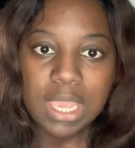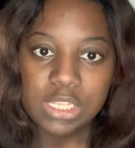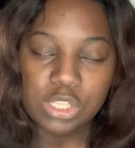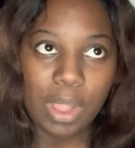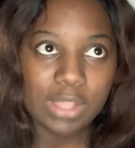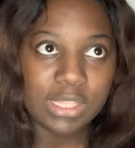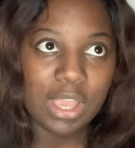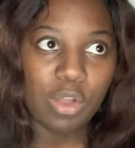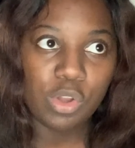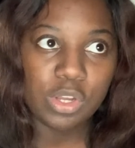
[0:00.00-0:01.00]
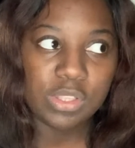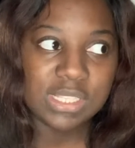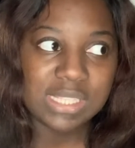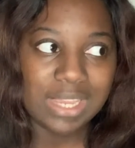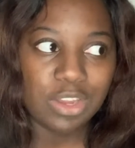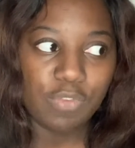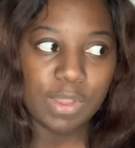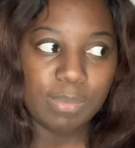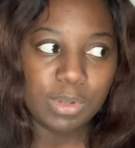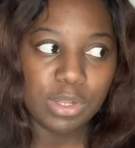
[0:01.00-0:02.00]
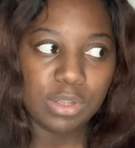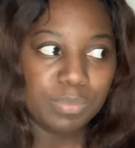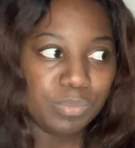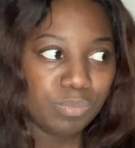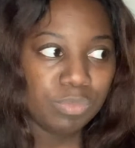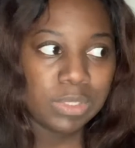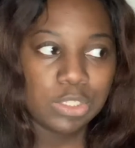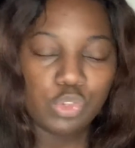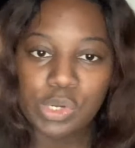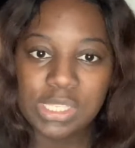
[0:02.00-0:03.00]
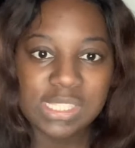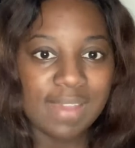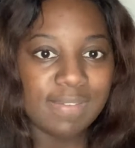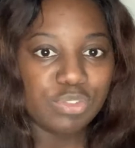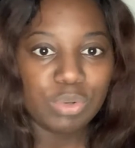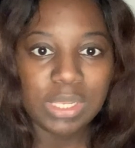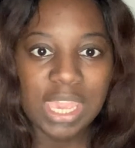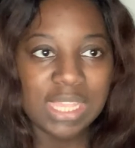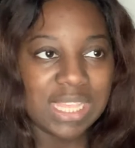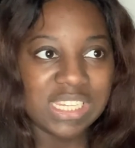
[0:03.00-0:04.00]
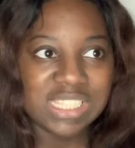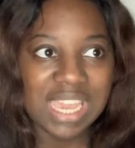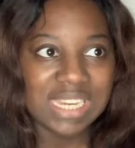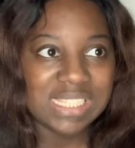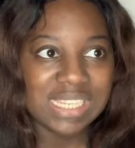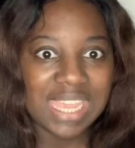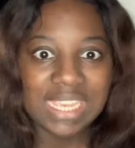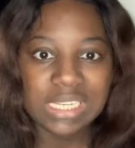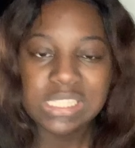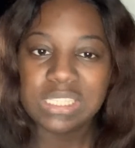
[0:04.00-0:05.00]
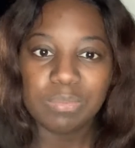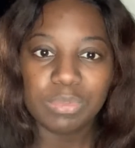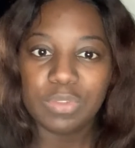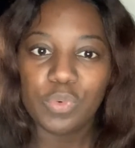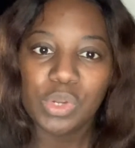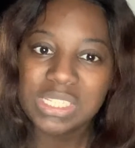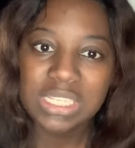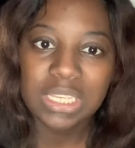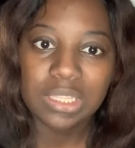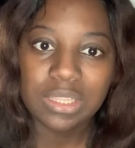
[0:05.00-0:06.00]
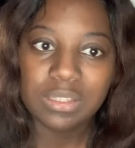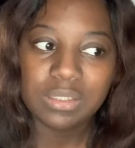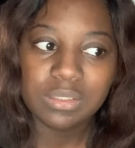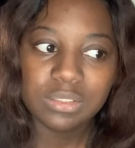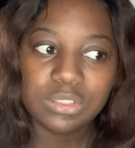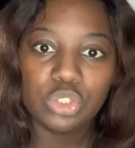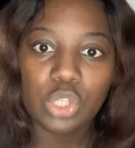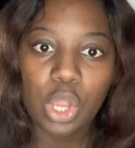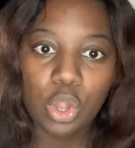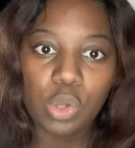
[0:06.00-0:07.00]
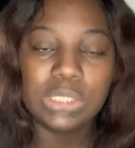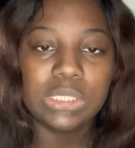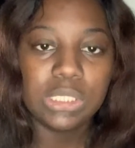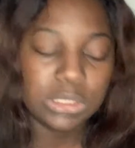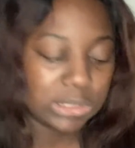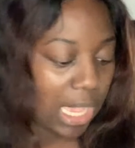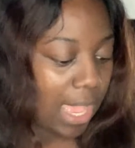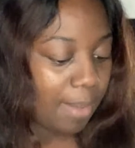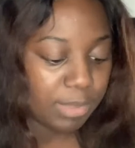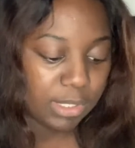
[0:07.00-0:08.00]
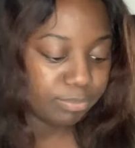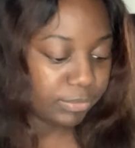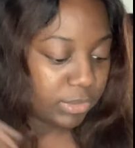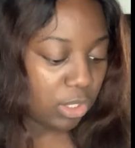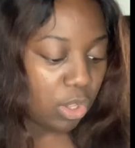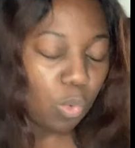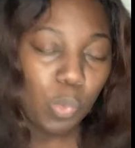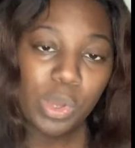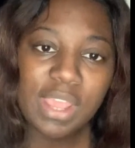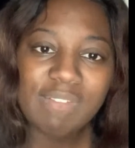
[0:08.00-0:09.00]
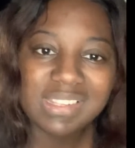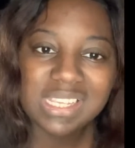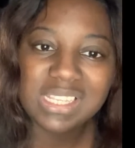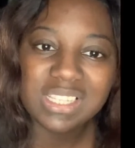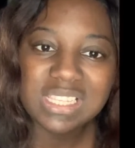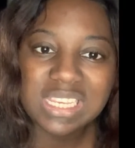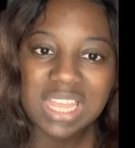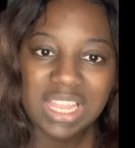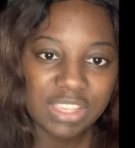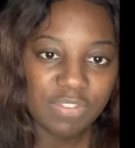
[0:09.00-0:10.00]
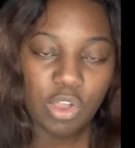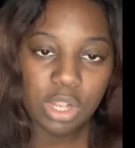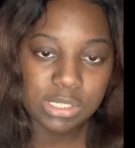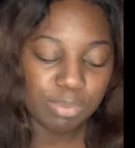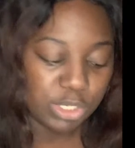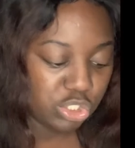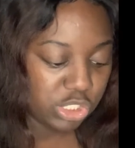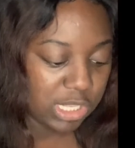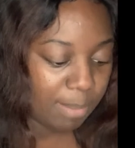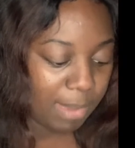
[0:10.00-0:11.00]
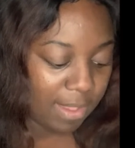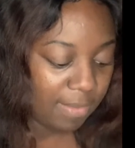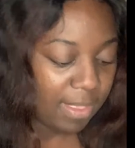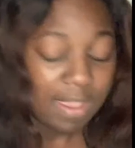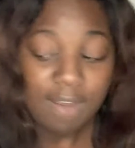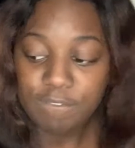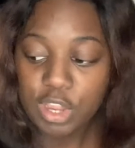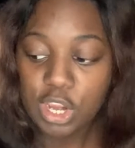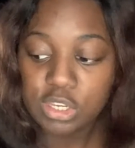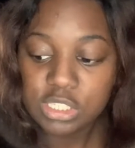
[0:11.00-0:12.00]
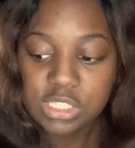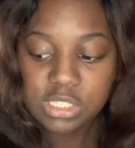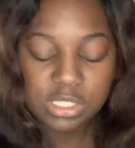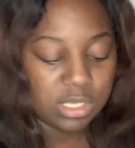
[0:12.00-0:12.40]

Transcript: so i think i ordered this like november twenty seventh, 28th and i just got it today december the 14th so it took a little time but whatever i took a little ten dollar gift card i'm pretty sure it's not my first